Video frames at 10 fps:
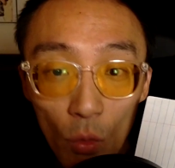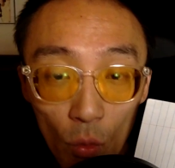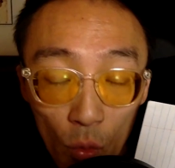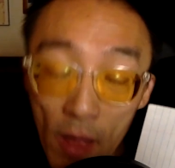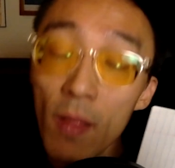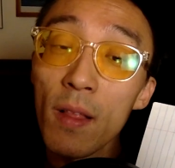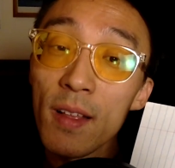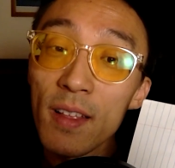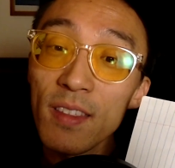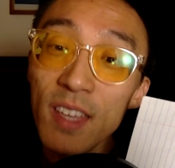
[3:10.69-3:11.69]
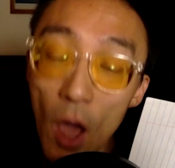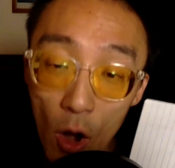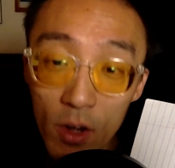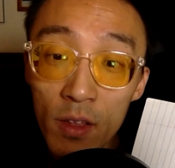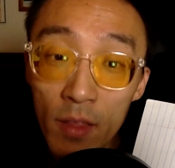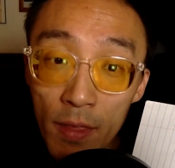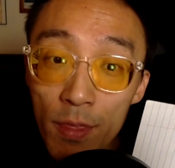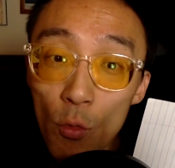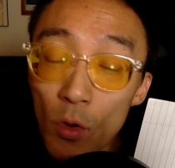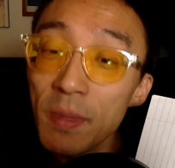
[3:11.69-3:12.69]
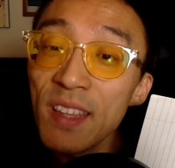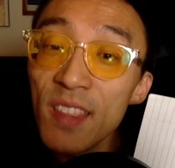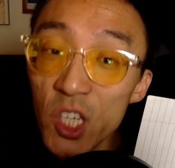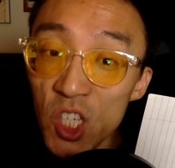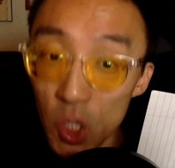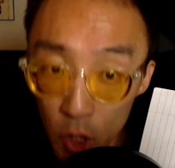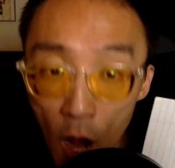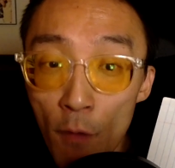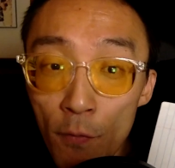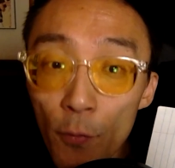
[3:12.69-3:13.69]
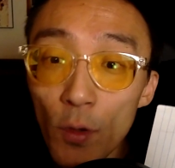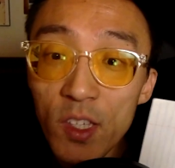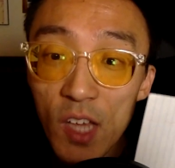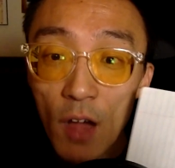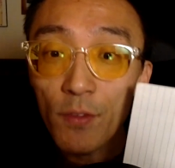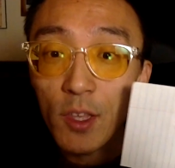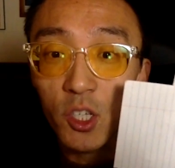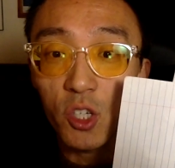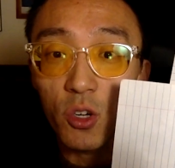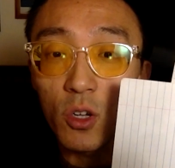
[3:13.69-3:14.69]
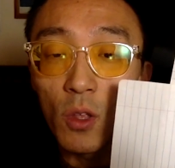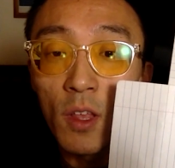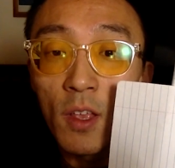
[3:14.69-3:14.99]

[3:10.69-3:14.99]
Well, the arc length would be the circumference of the circle.